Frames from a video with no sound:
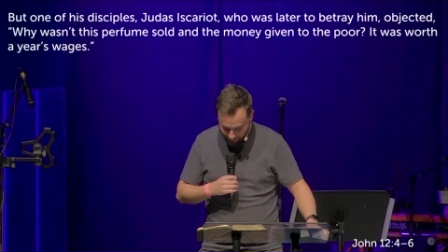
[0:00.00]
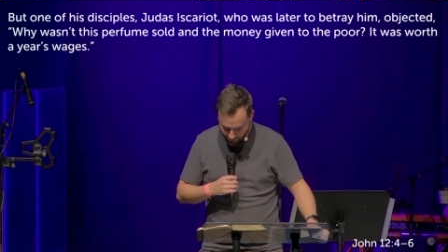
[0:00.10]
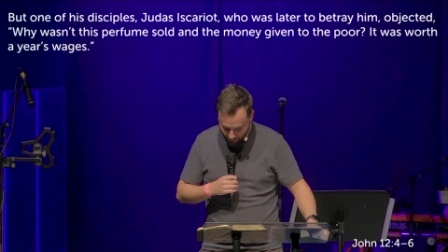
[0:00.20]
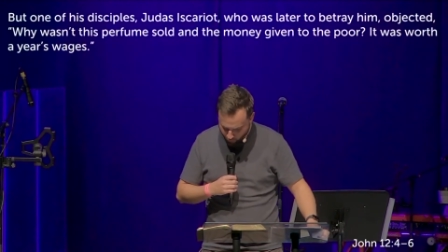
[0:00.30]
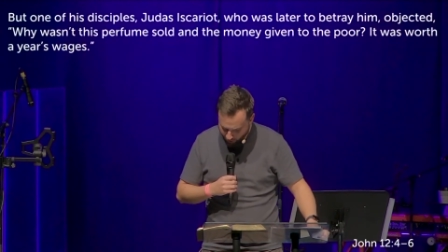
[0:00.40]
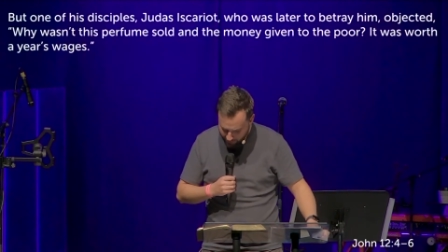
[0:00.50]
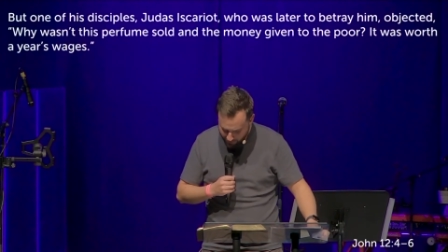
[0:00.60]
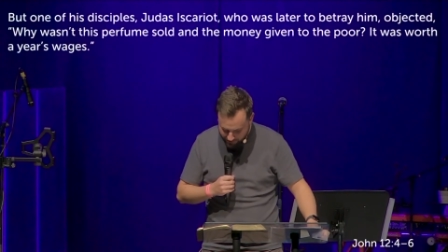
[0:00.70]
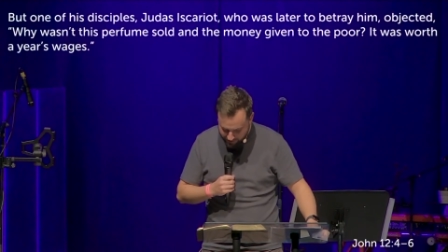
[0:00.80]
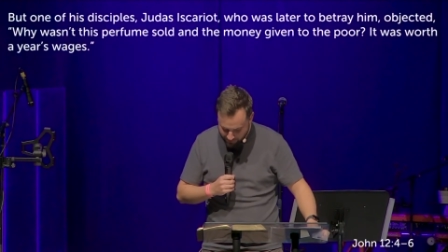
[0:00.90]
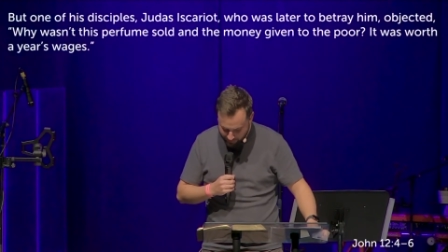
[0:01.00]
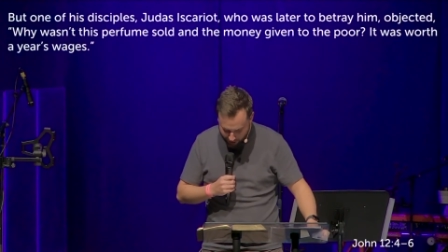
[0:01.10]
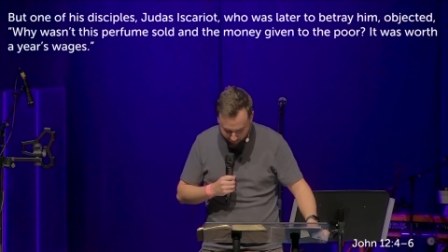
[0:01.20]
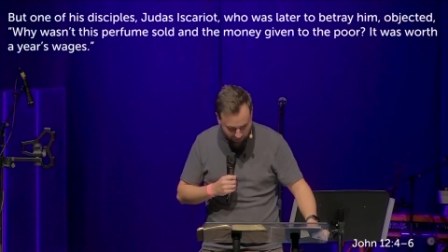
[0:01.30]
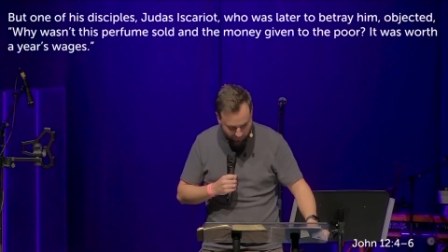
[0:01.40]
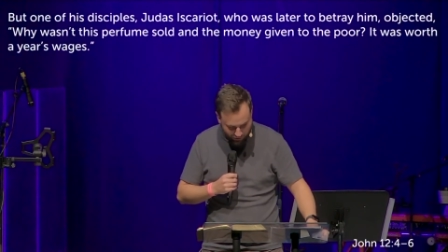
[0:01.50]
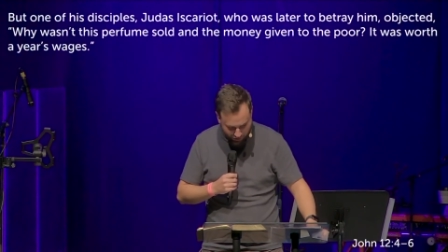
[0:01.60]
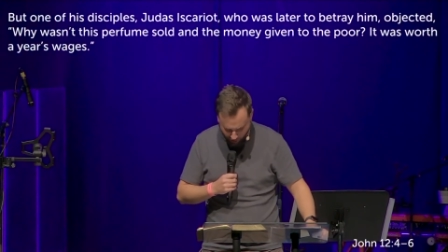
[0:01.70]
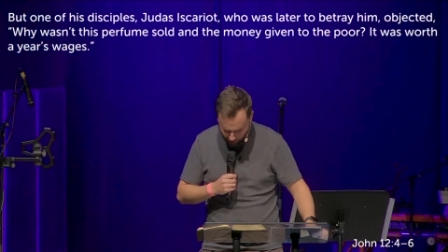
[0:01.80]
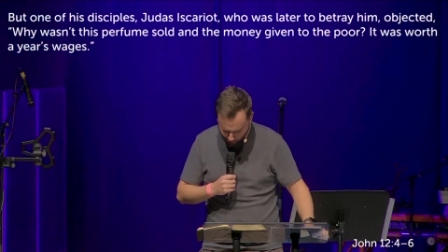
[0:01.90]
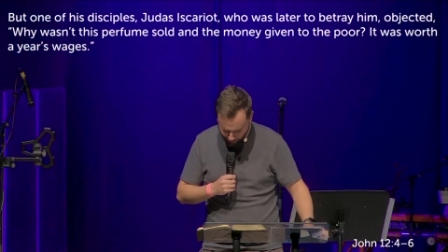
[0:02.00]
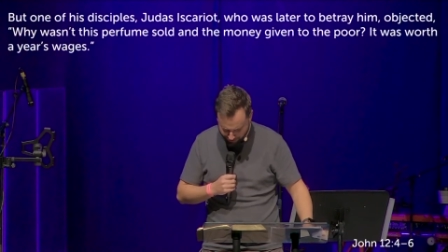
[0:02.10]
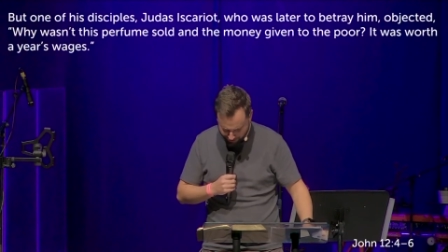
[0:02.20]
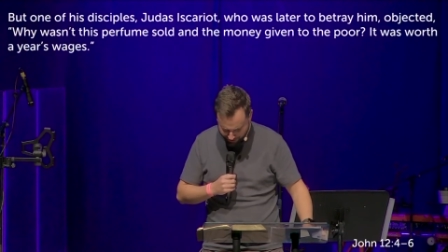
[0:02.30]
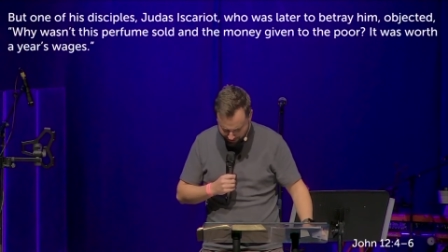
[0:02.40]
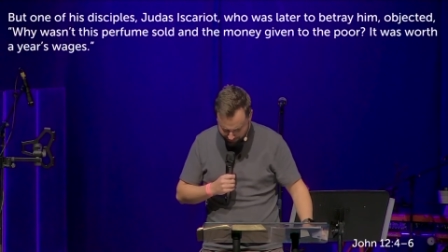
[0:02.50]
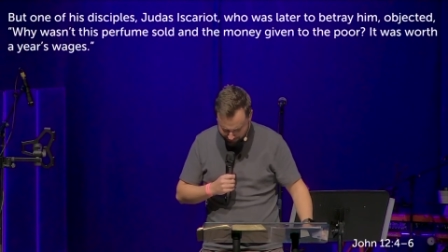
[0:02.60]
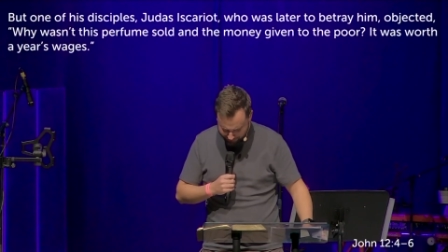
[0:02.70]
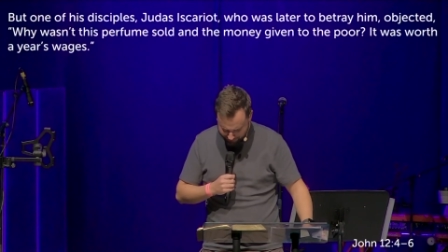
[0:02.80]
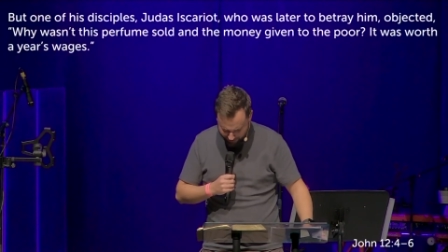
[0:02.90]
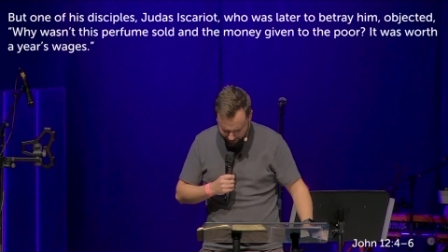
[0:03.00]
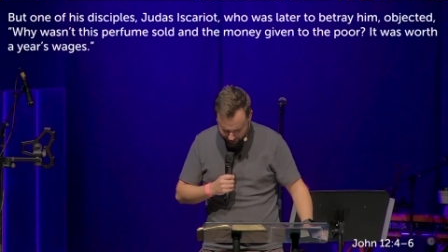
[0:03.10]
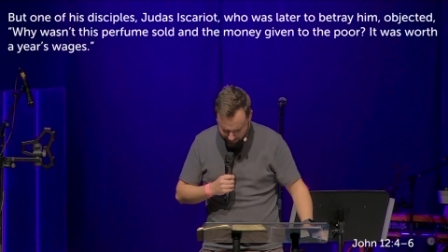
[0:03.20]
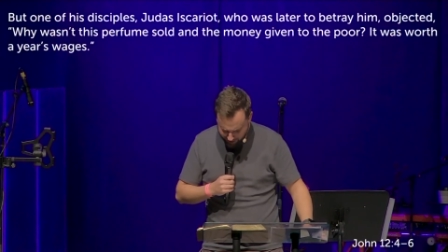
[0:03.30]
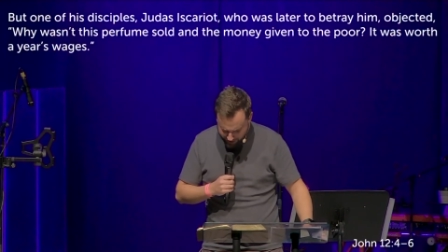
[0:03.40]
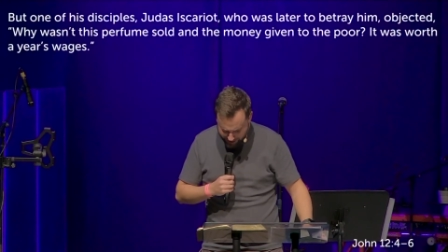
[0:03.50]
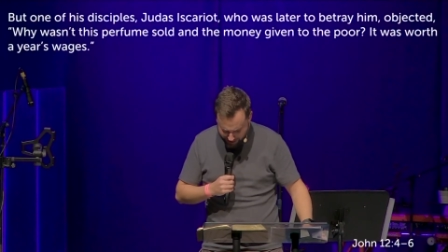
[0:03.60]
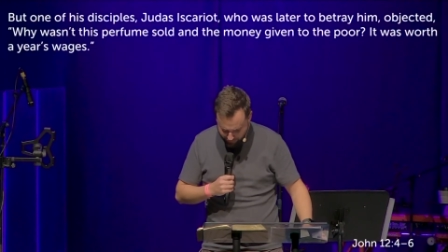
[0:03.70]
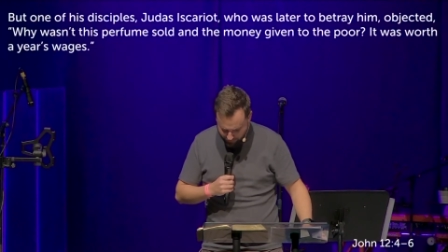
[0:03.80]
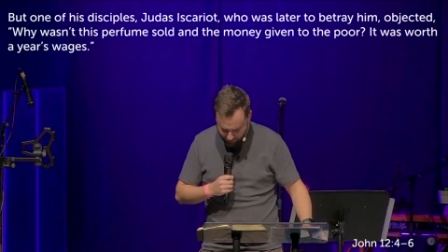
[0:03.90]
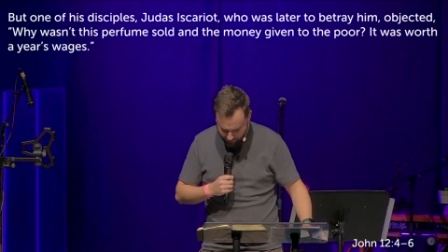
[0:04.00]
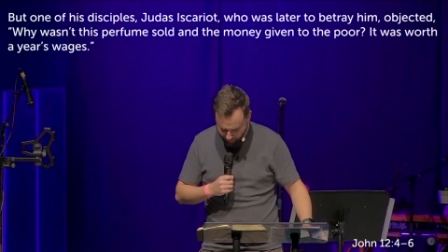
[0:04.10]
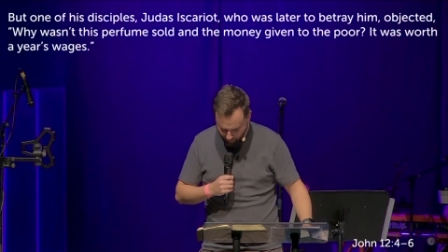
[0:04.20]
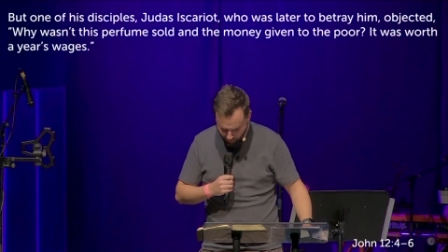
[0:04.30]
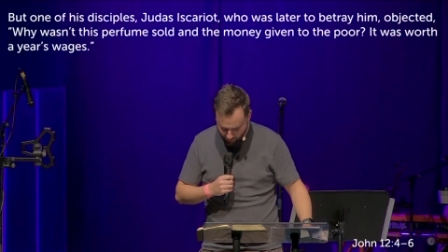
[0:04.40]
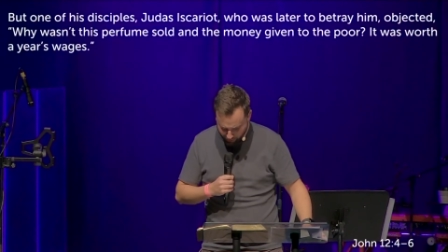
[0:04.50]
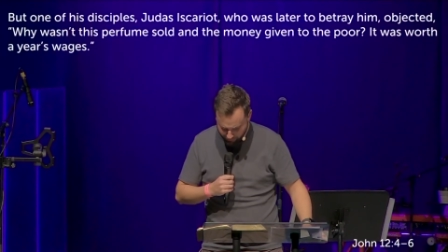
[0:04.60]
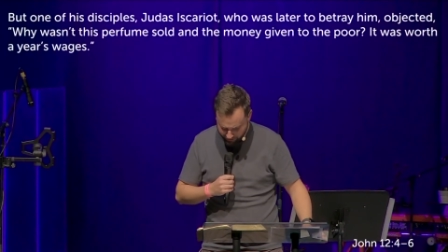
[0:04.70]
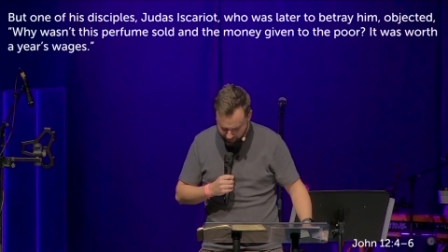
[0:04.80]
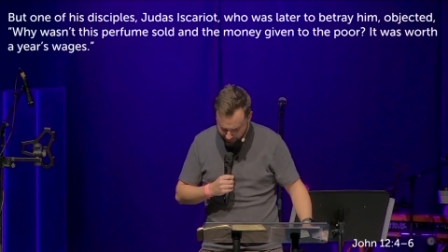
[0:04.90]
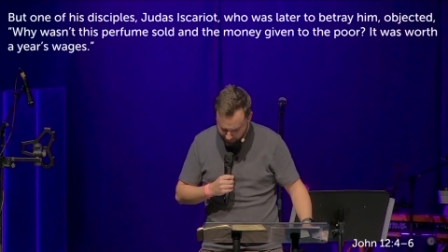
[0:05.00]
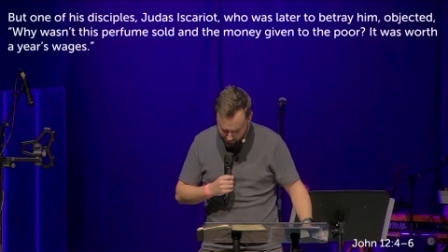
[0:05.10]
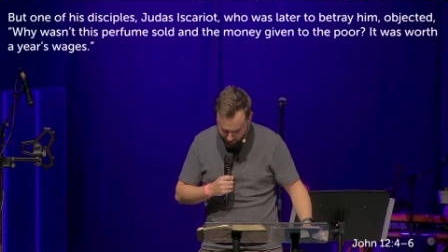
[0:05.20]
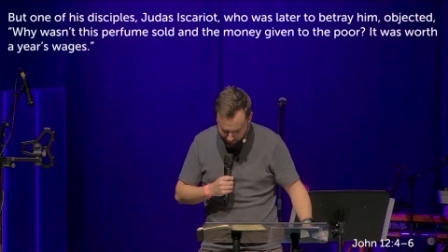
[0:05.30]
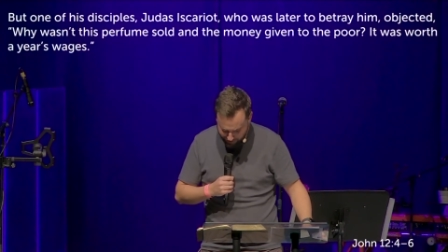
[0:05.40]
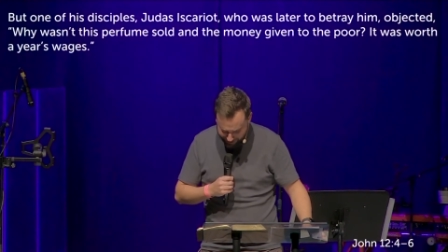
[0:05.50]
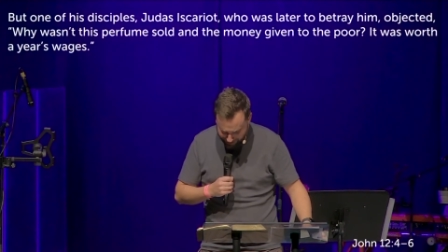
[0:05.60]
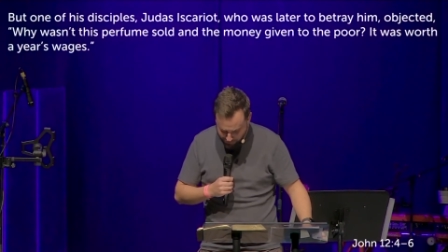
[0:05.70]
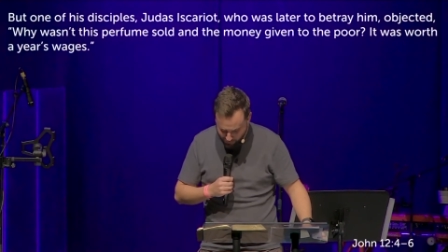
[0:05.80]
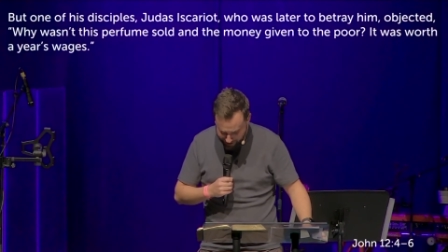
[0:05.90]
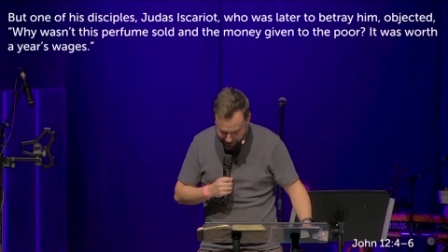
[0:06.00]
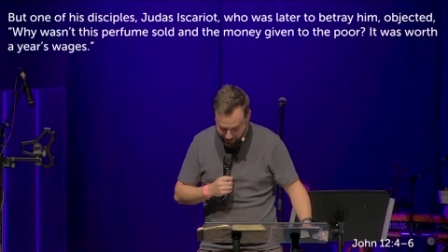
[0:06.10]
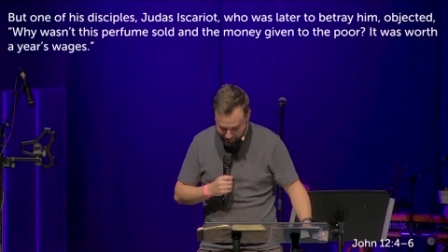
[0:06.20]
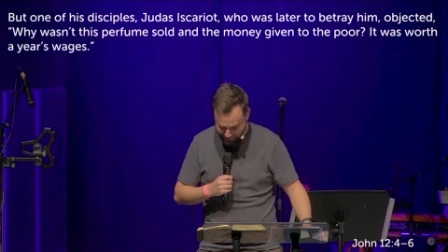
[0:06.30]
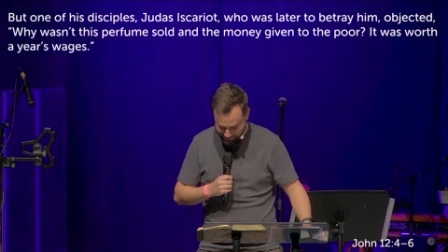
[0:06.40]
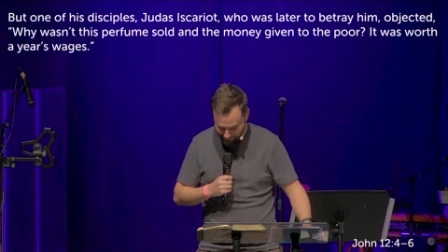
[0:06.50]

Why wasn't this perfume sold and the money given to the poor. It was worth a year's wages.